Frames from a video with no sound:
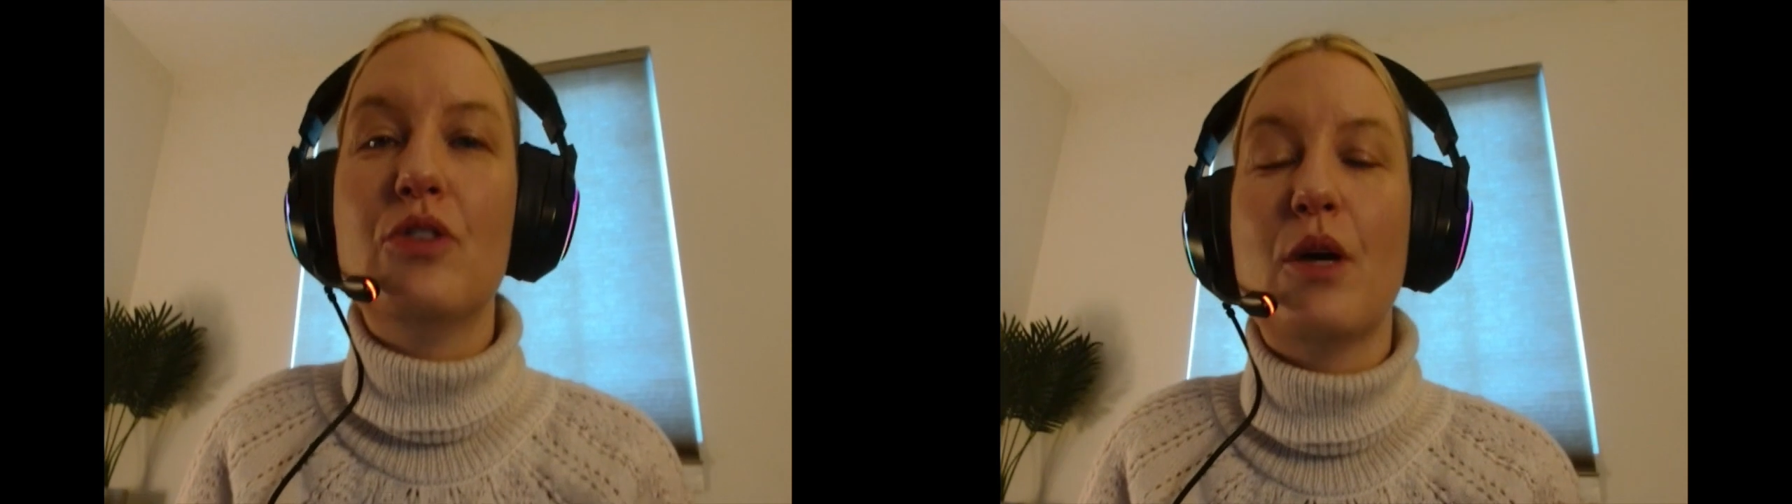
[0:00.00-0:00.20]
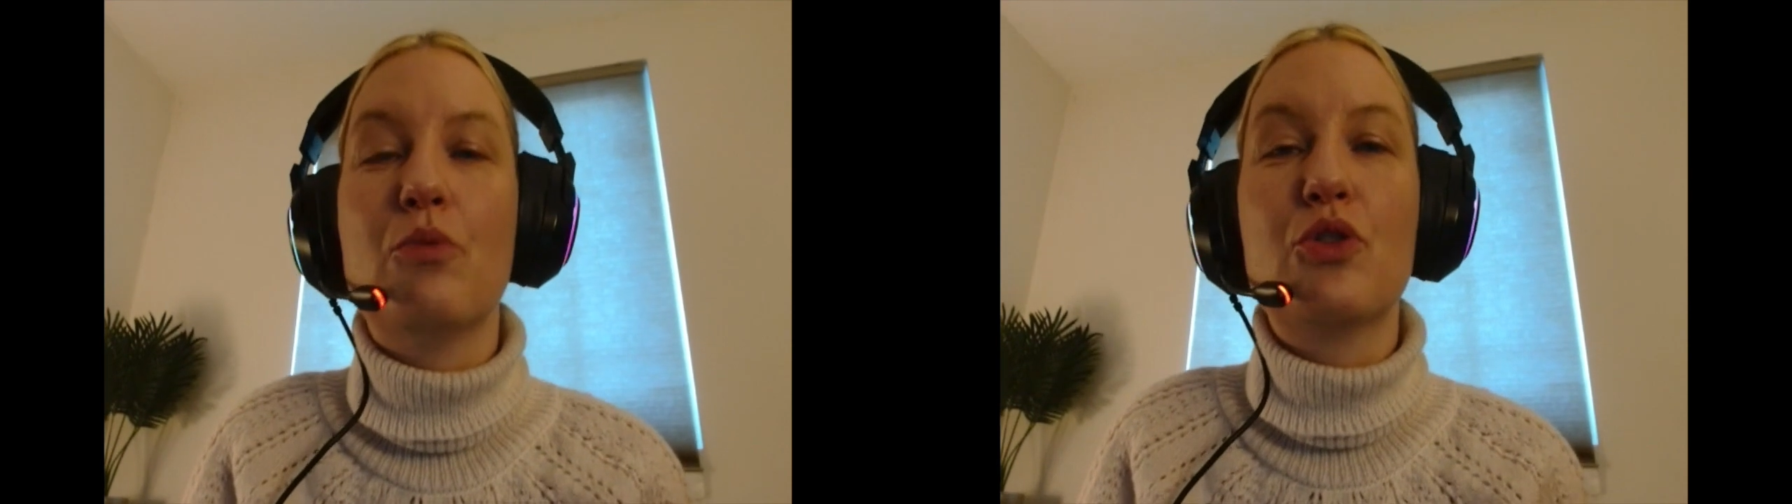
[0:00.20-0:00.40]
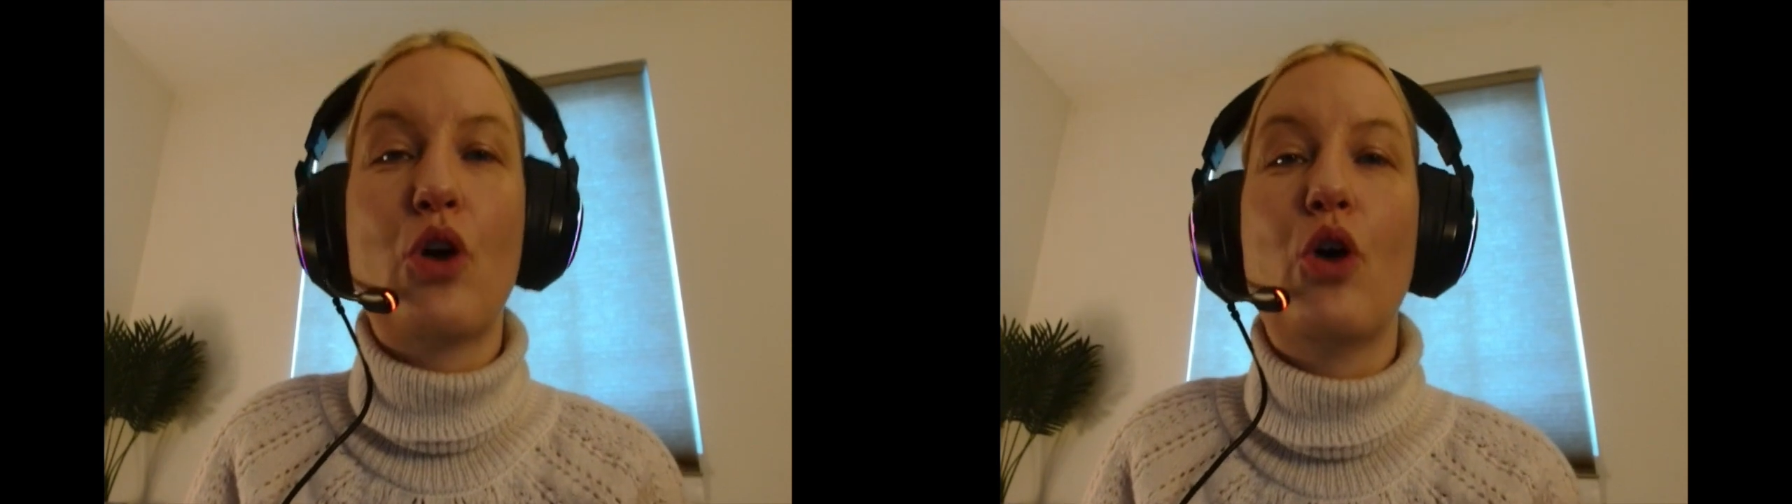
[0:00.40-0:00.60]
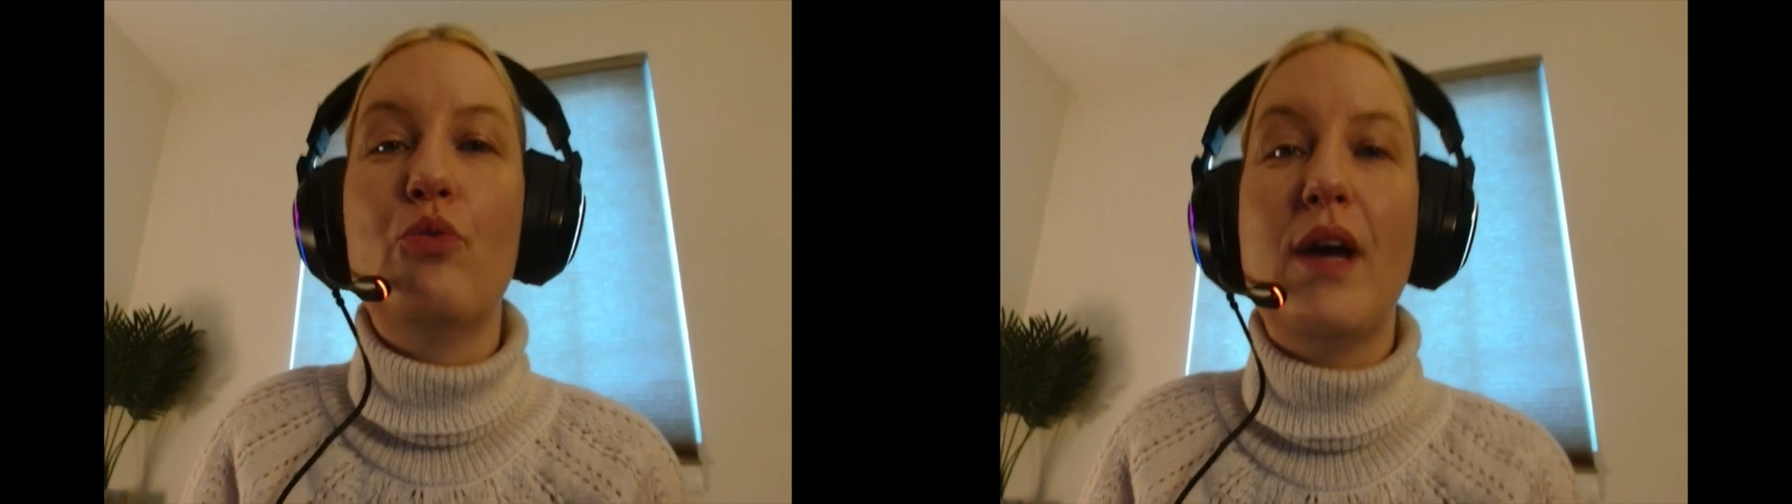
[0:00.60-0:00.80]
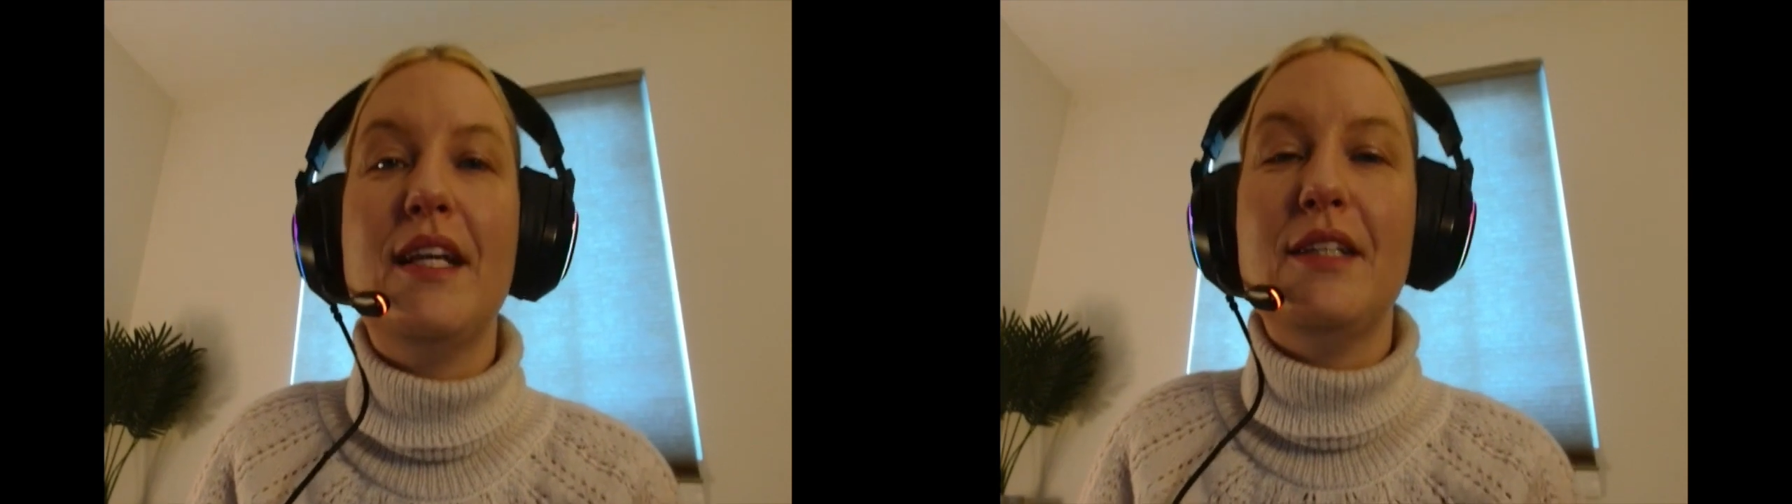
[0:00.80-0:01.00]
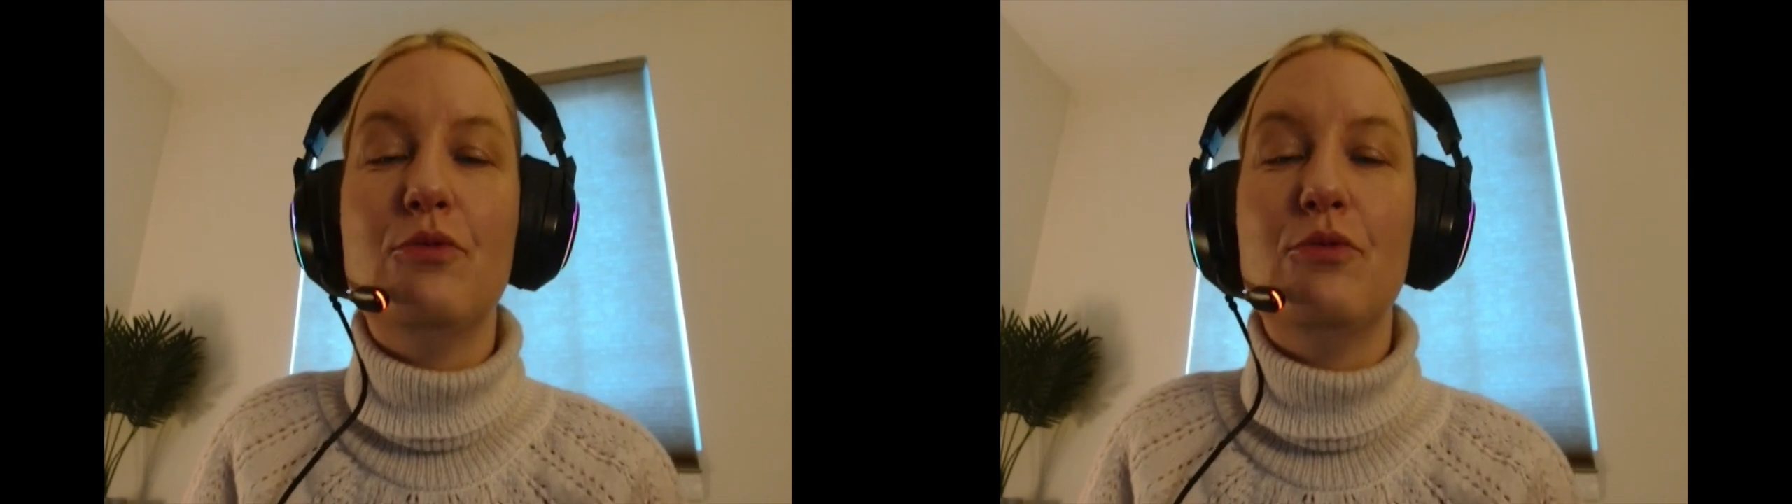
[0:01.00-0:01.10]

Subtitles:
that was already